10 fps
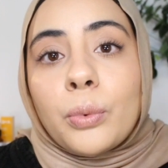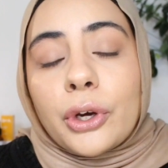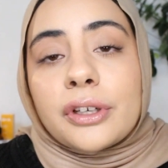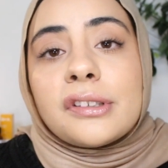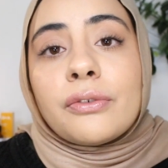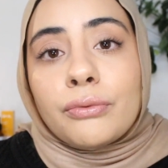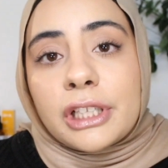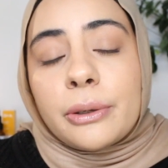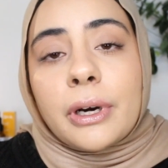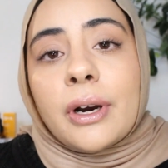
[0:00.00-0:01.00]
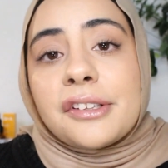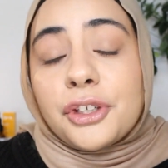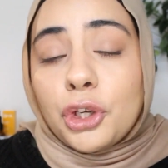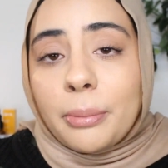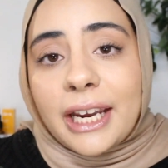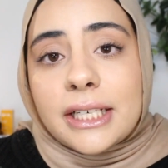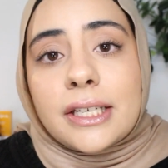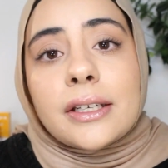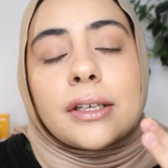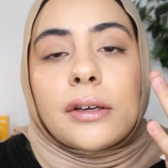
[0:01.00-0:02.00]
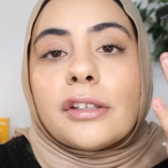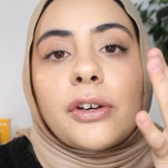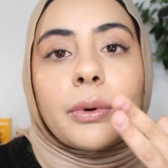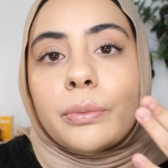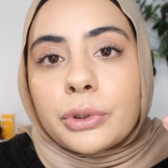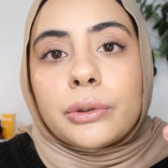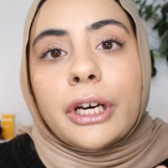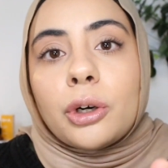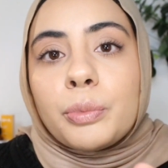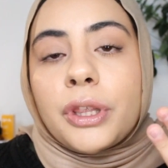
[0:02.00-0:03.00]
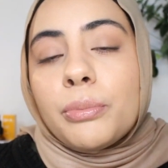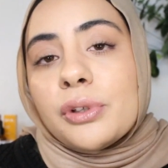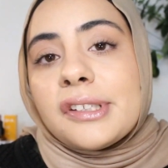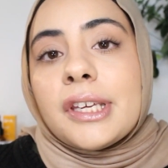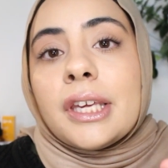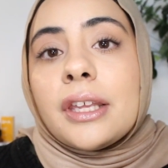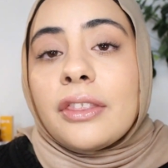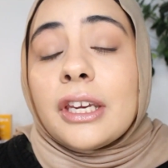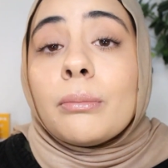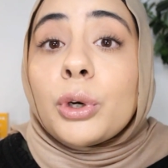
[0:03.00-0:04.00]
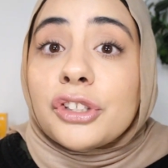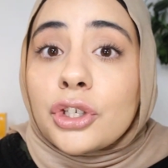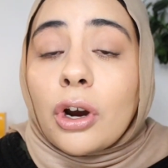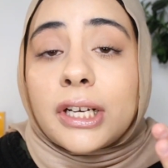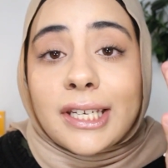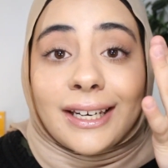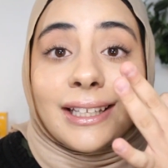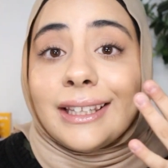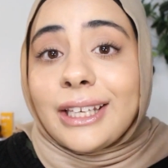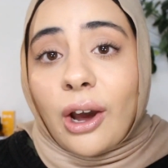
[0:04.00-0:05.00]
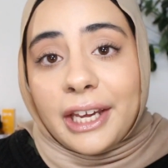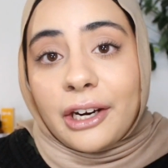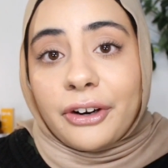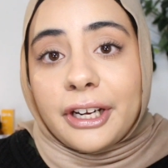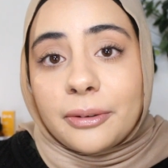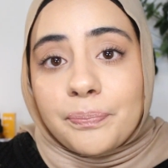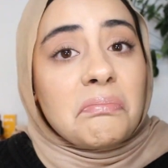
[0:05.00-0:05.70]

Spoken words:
works really well as a humectant, so it will help with boosting the moisture content in the eye area.